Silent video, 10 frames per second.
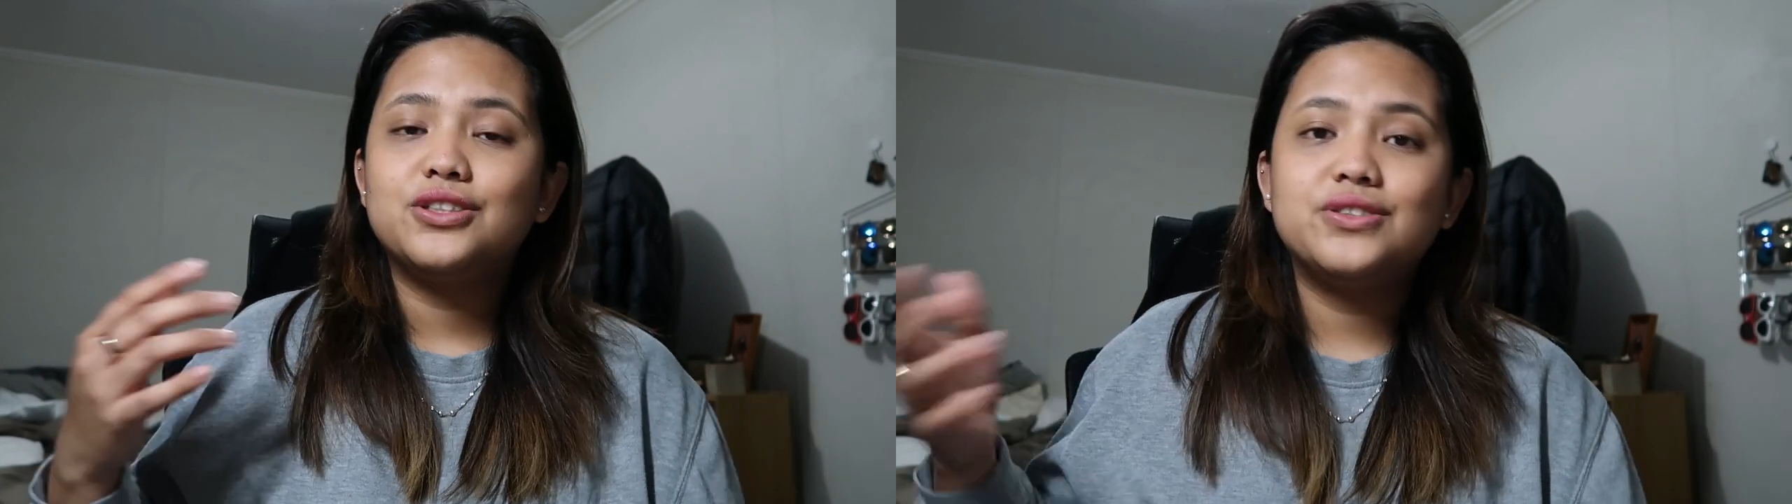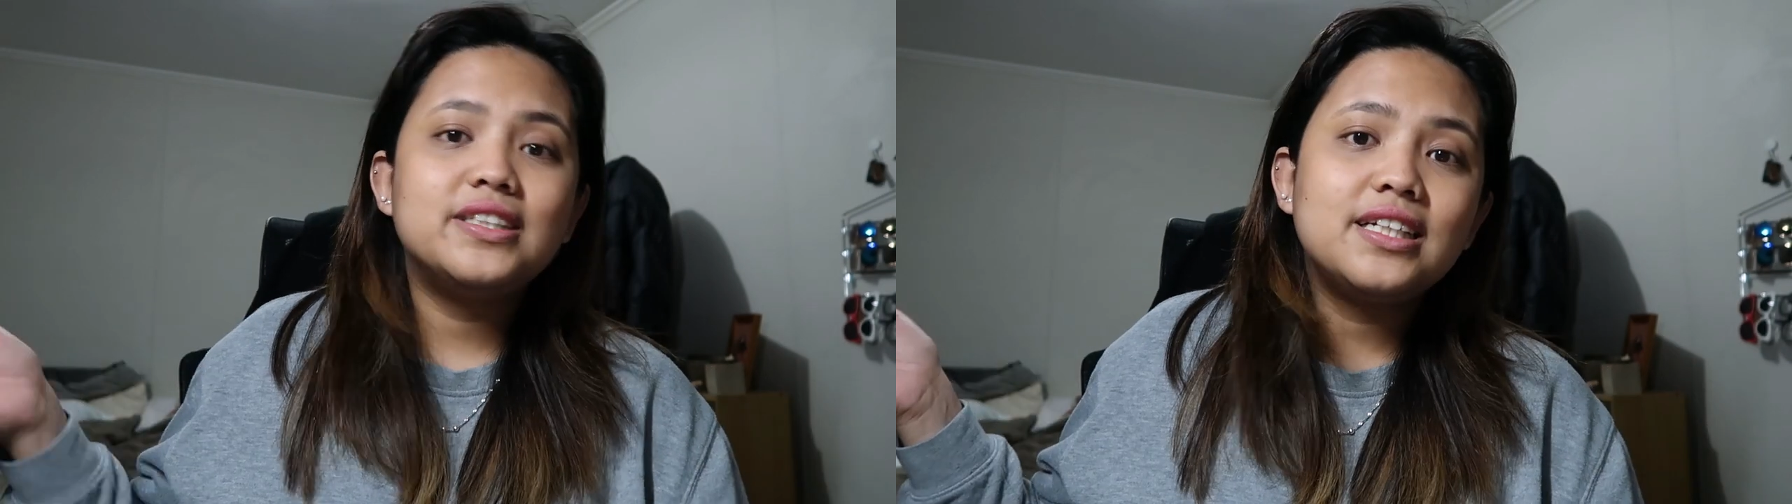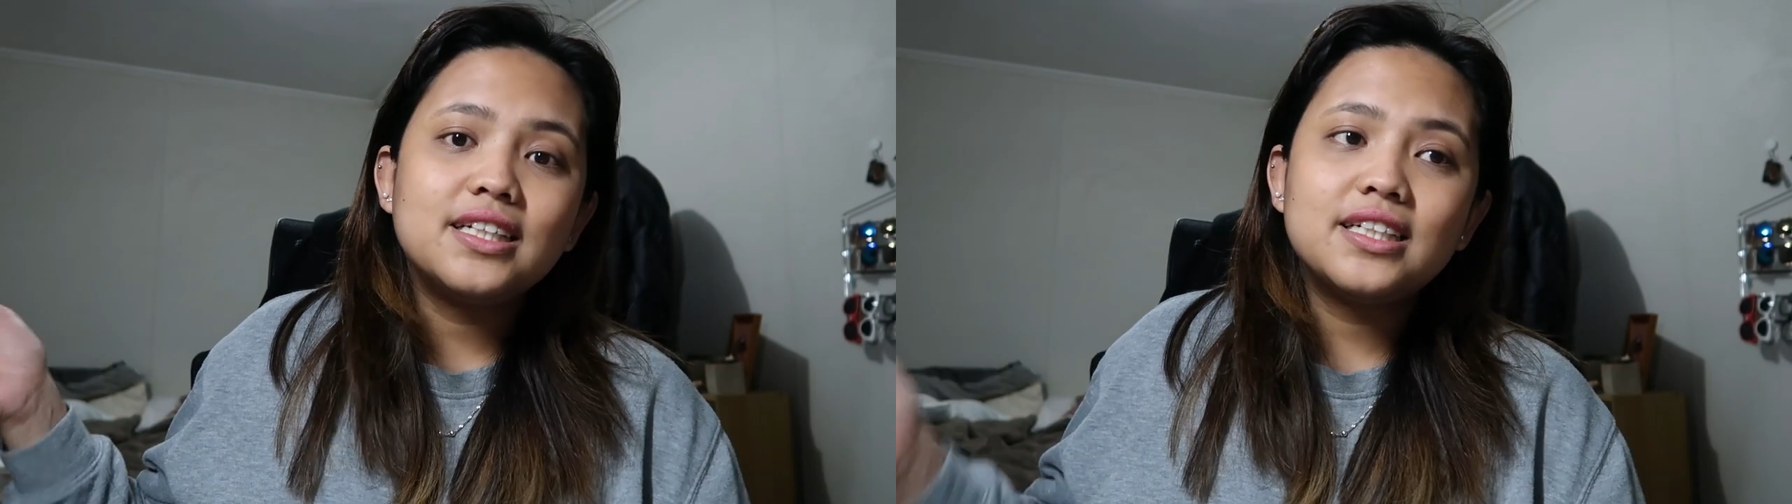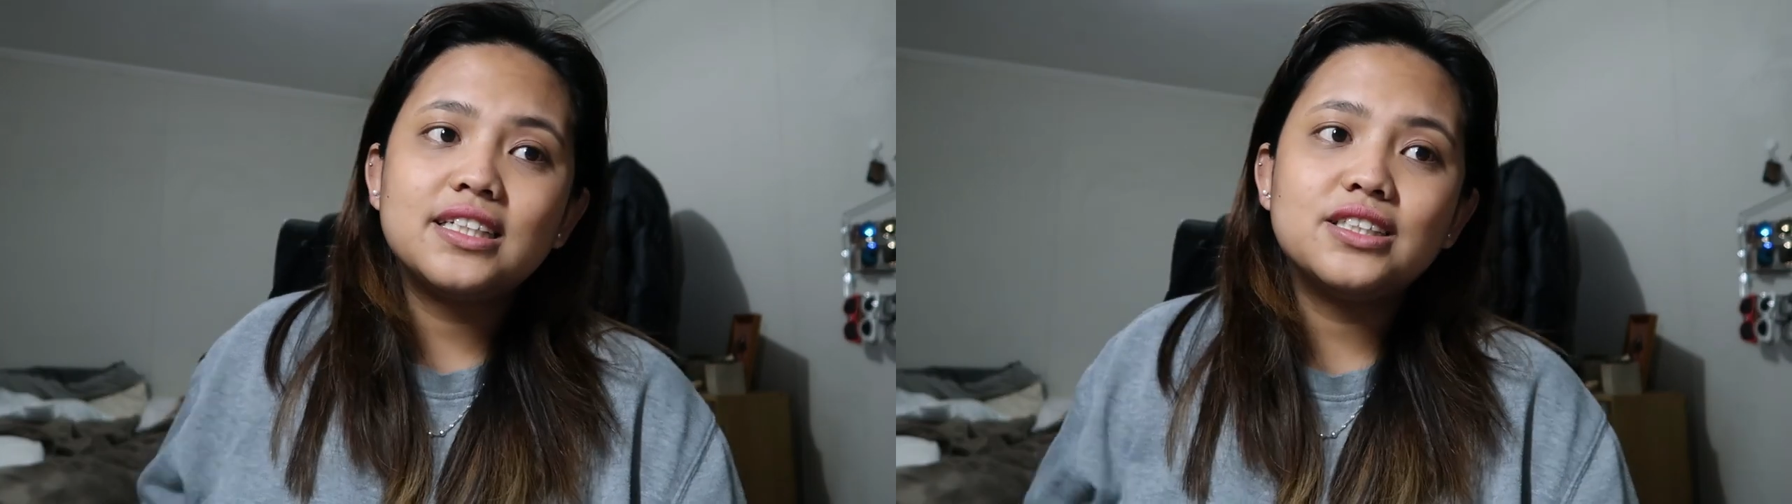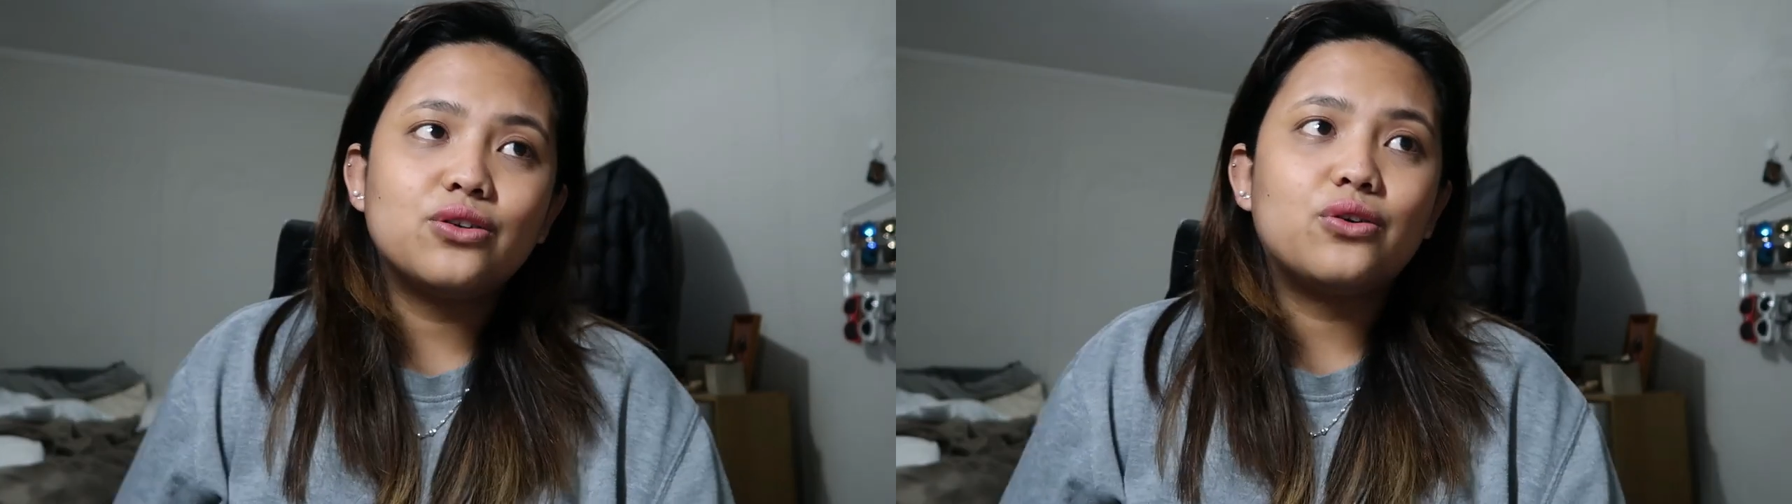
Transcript: New Zealand,